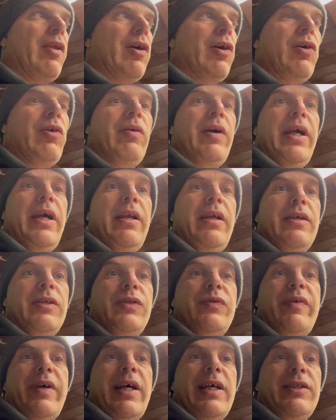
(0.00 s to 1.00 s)
the 08
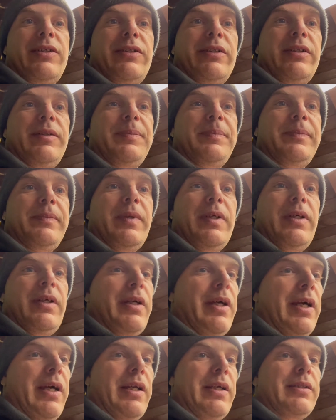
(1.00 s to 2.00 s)
is faster,
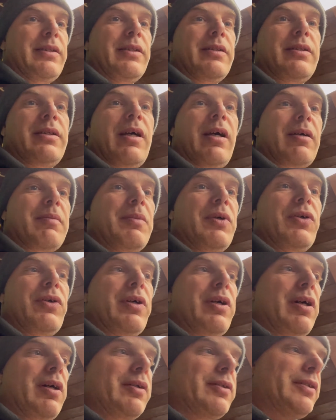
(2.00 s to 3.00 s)
and it's a stock
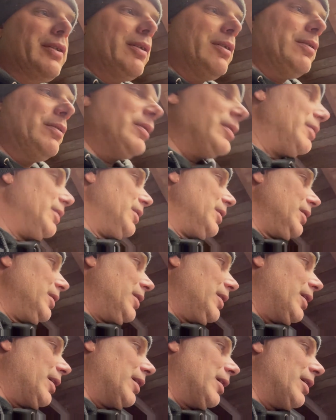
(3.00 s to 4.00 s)
motor also.
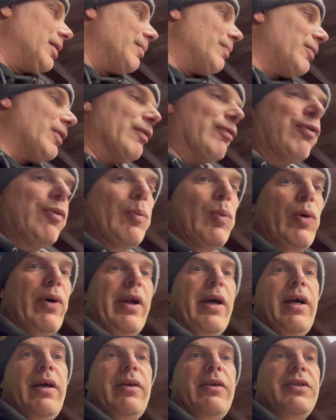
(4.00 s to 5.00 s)
But from what
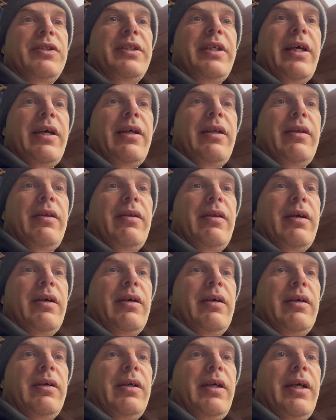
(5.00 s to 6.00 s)
I understand,
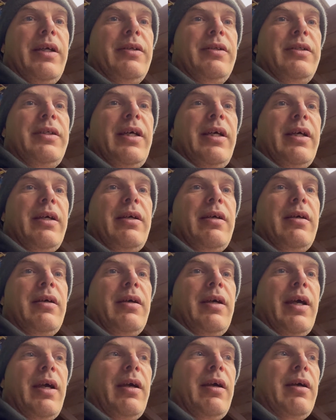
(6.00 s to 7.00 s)
the intake
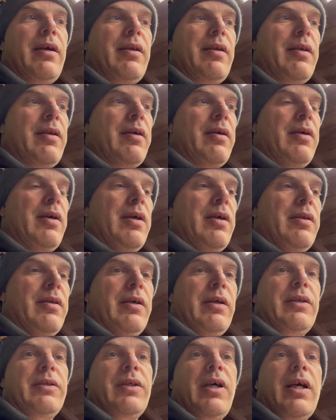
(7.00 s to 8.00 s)
and the
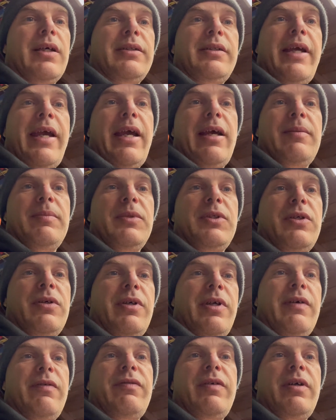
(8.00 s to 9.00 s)
exhaust cams are
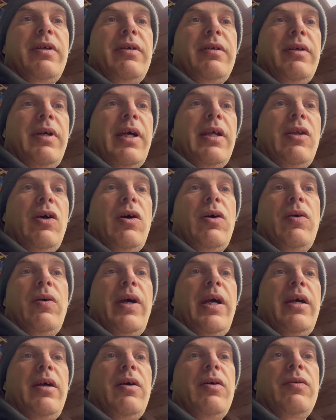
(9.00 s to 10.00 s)
different in the
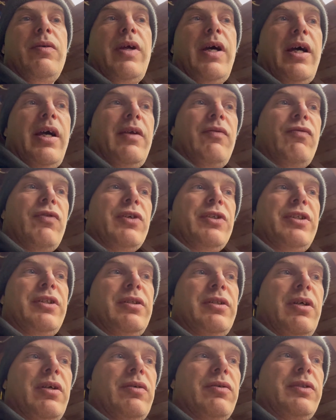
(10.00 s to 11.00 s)
08, 09
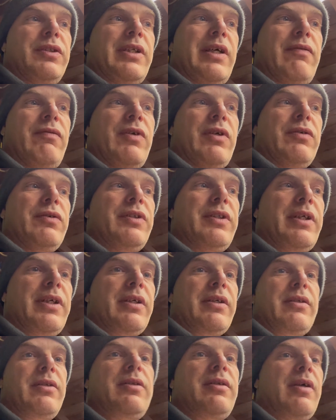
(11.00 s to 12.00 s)
versus the 07,
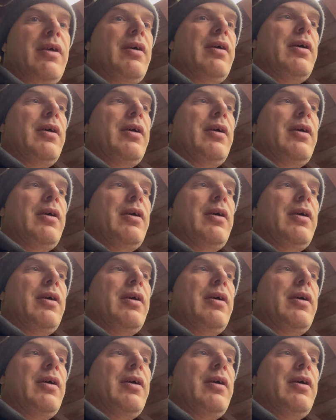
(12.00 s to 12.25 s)
06.